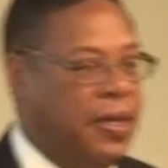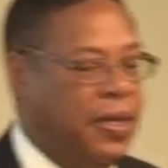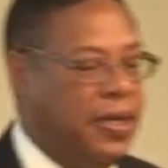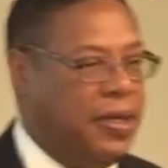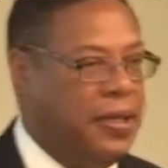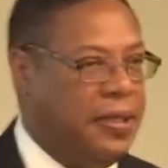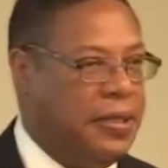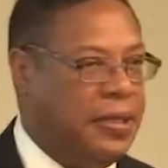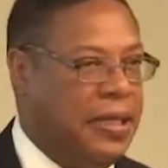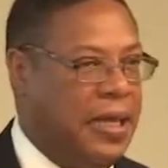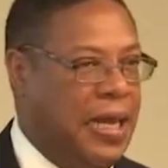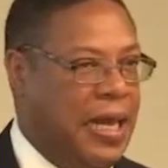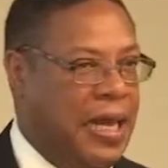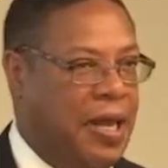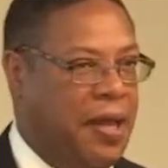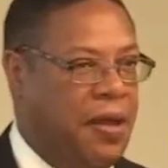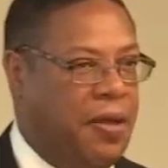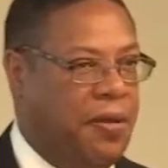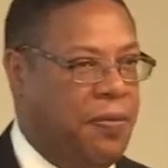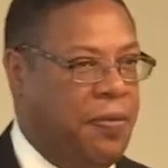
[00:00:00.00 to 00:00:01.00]
to see
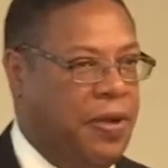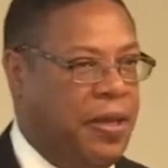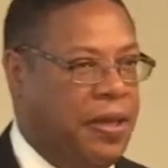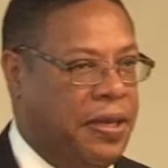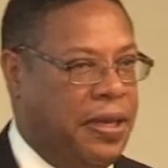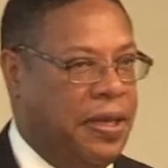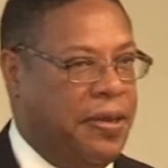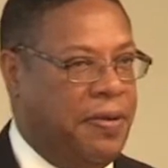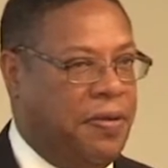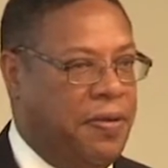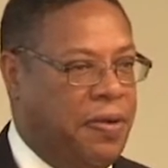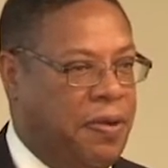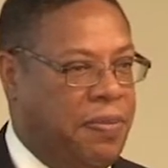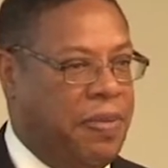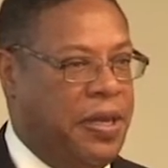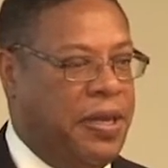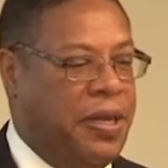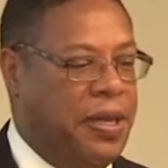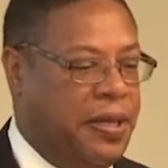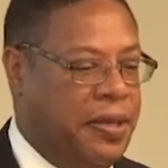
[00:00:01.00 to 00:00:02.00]
whether they're going to
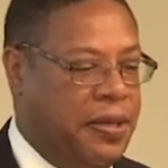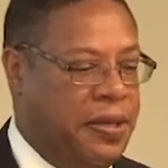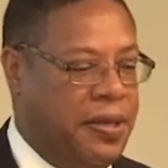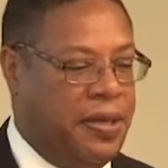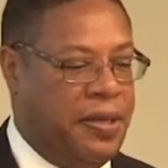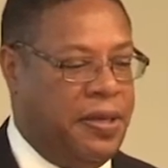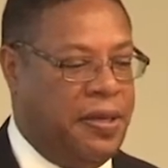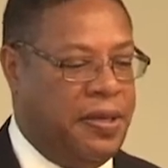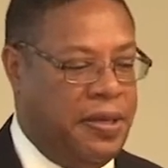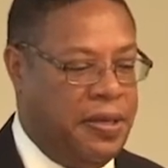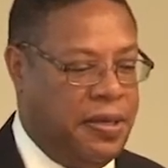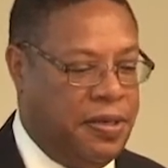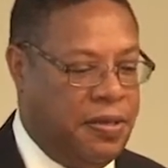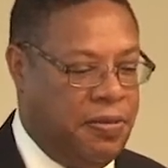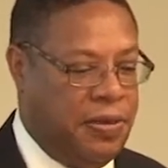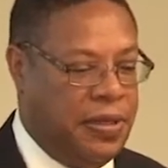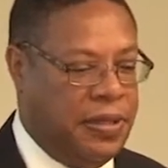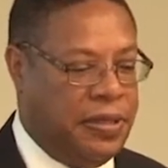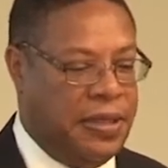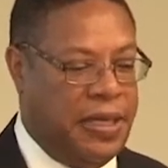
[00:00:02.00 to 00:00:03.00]
be
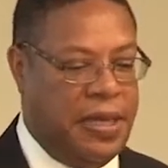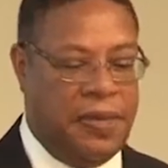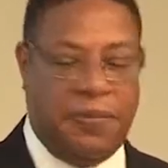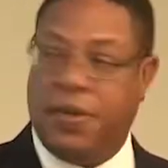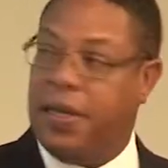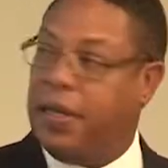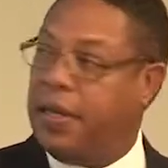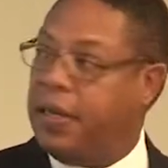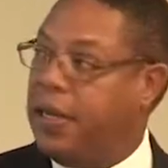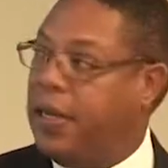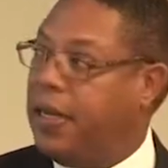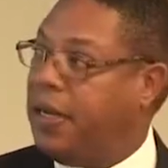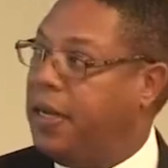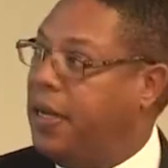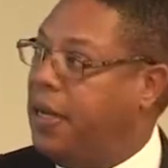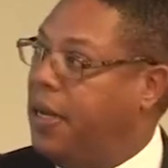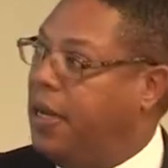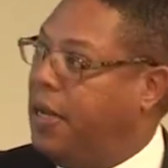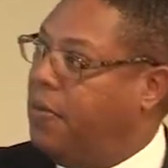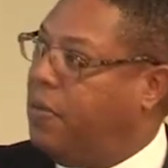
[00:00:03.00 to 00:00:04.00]
doing the same thing or not.
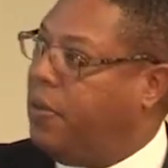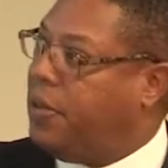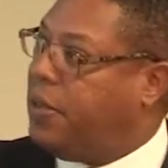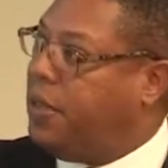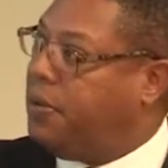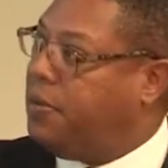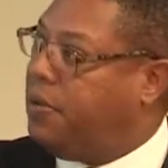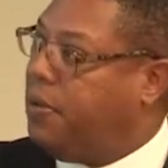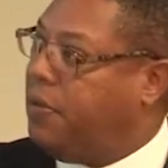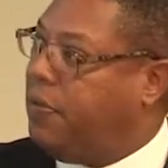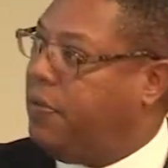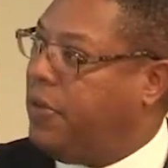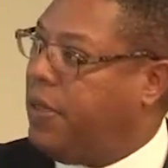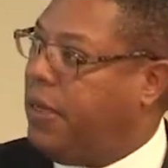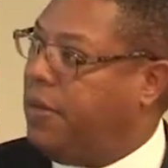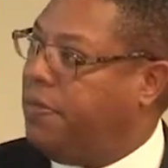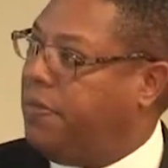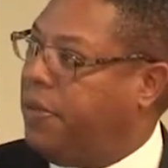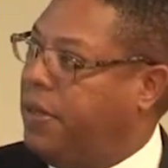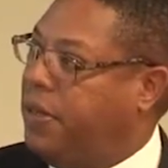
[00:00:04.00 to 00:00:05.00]
With the internal
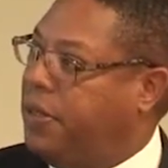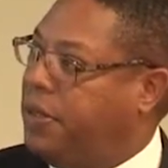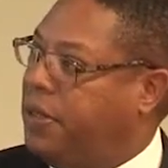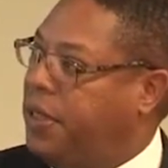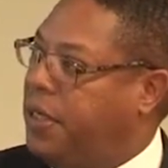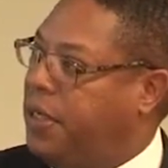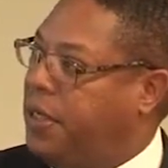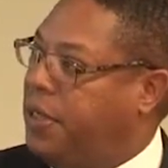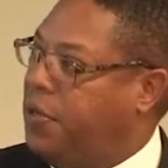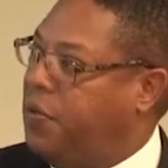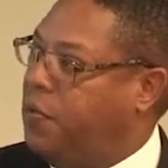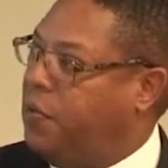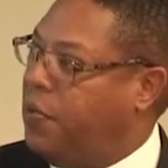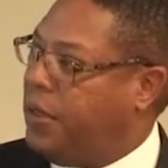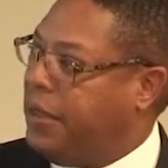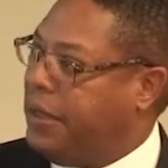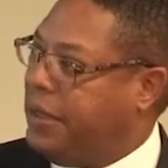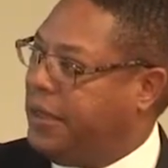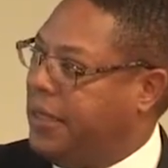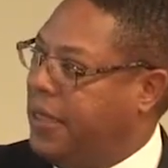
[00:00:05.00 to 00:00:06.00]
reliability, you want
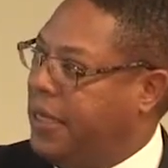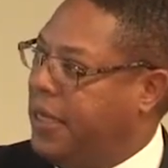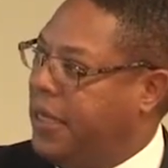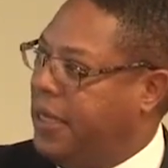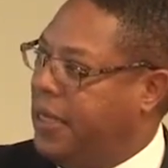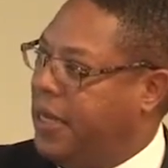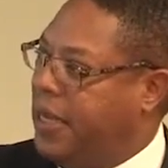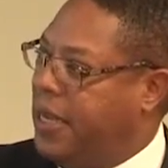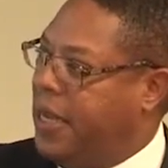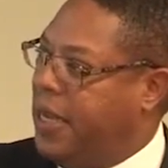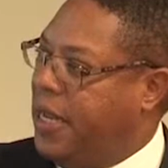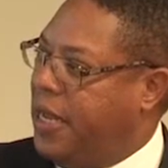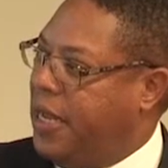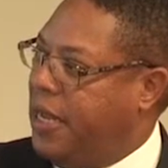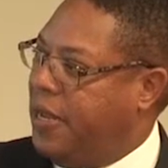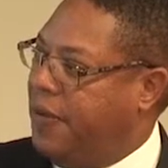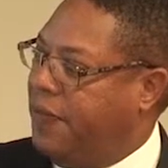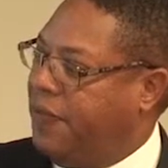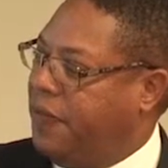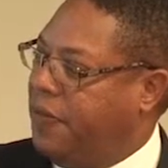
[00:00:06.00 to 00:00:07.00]
to see
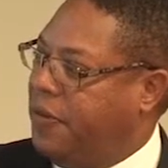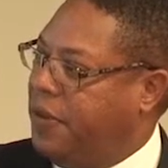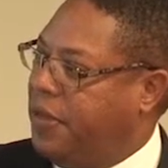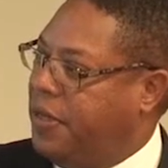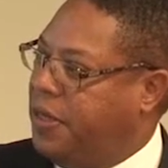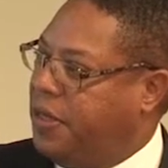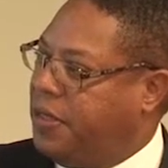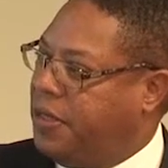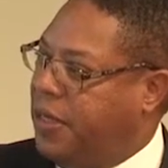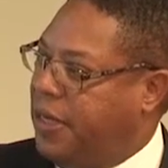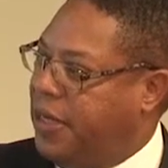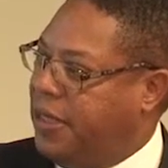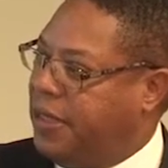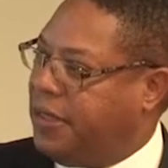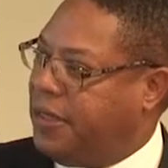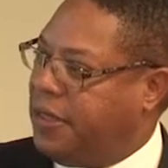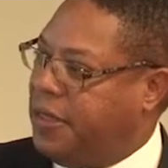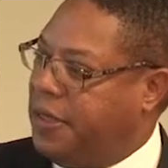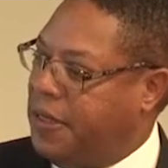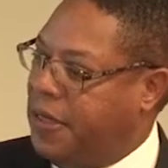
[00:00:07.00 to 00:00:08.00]
if the
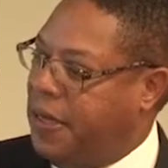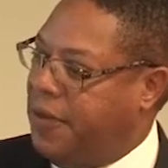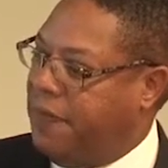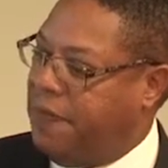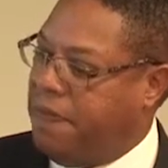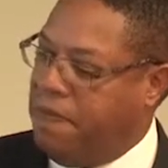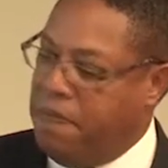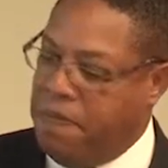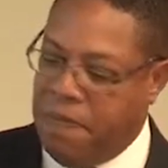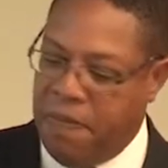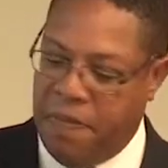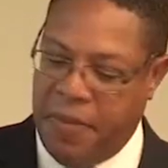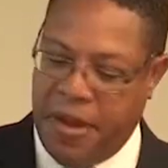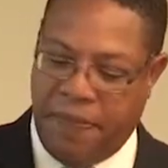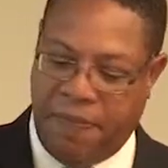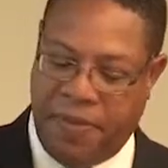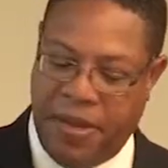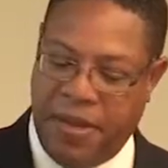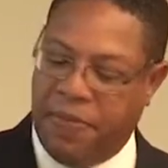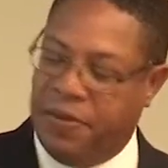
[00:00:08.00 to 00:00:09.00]
test, if
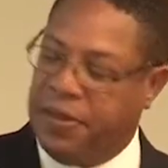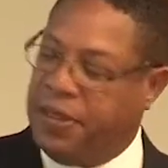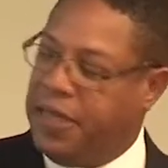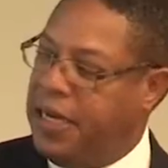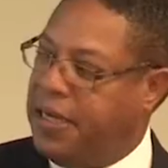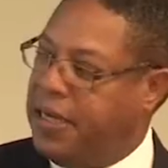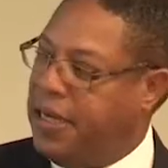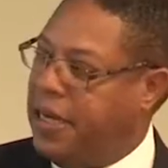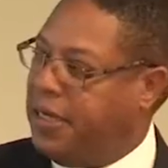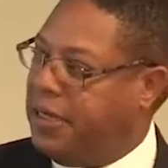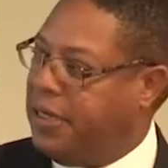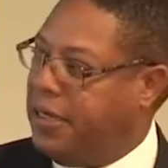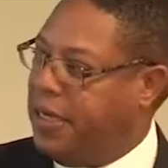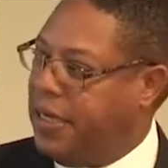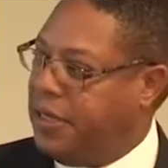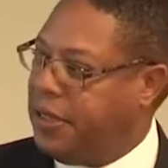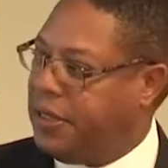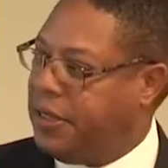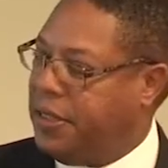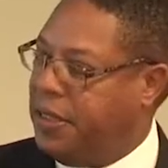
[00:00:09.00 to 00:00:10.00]
if people take that
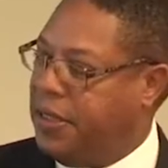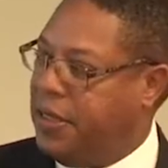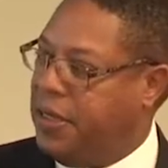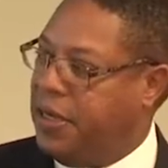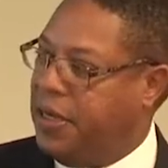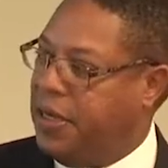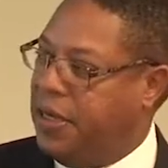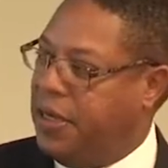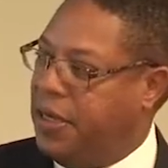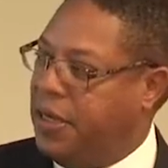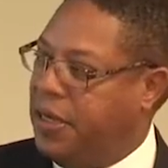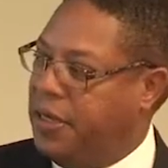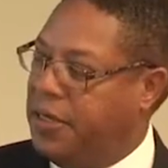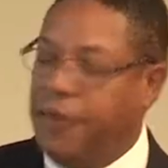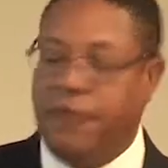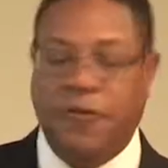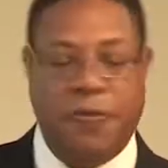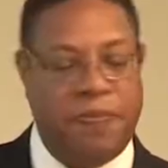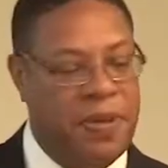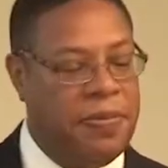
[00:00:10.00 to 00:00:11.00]
test,
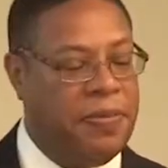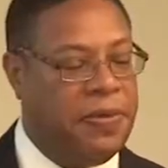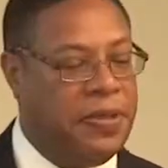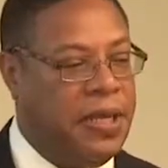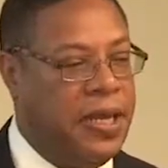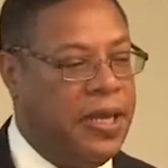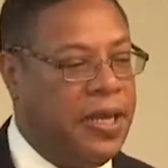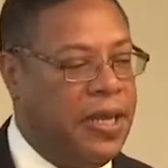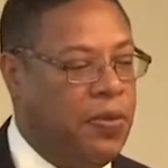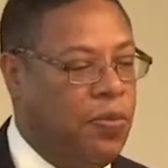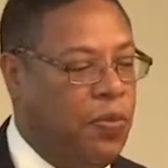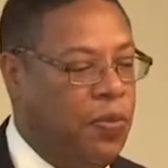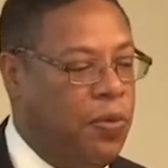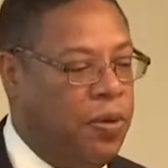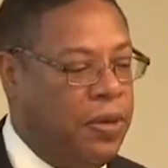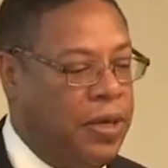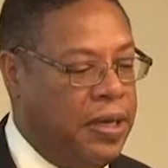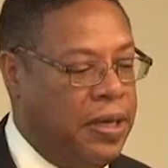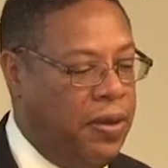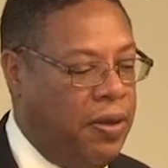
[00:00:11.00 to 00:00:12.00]
different people take it,
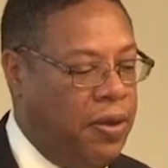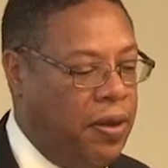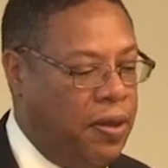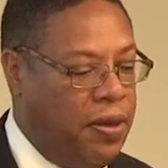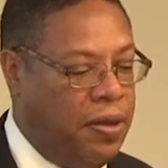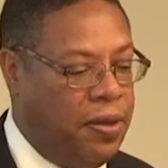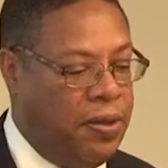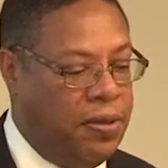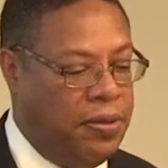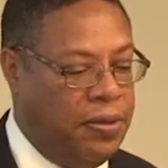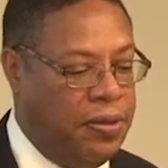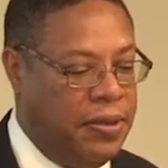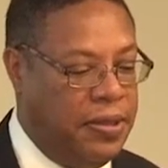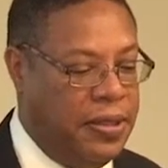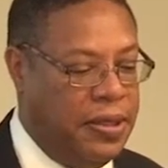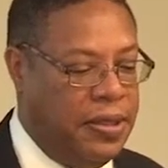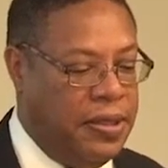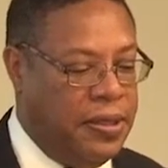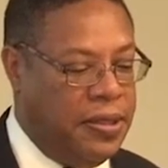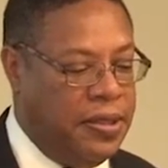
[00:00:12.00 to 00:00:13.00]
will all
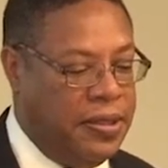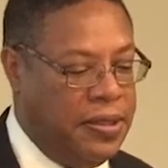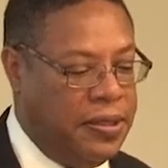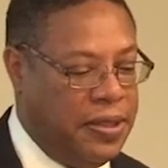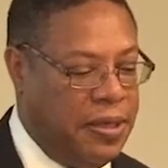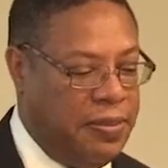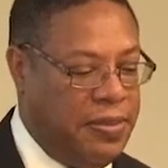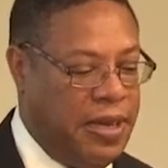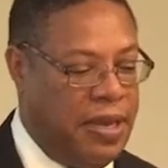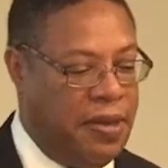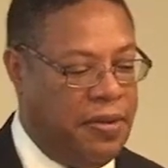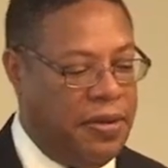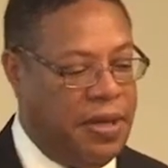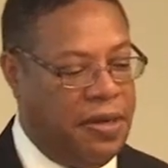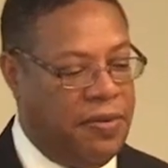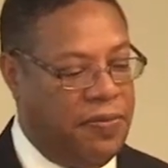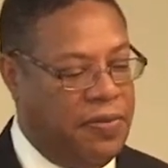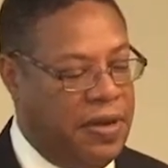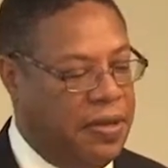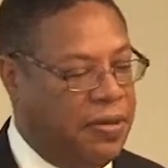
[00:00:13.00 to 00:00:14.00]
somehow get
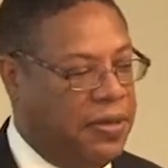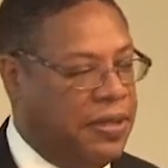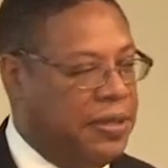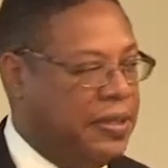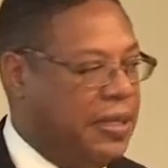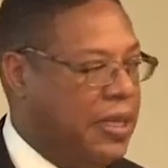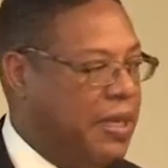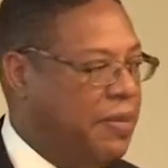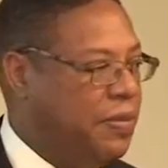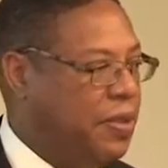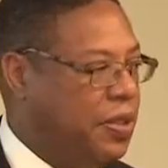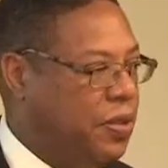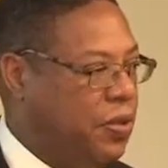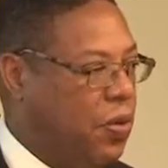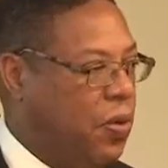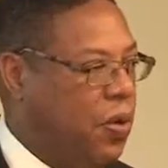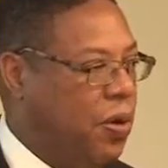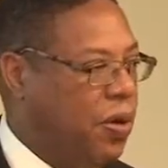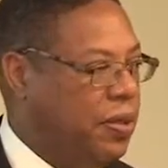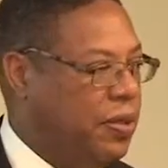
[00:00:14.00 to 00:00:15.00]
around the same
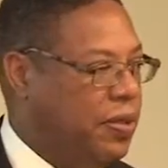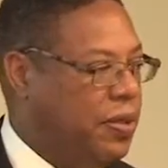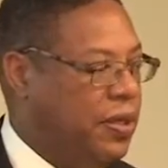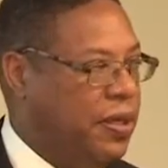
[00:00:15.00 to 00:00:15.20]
score?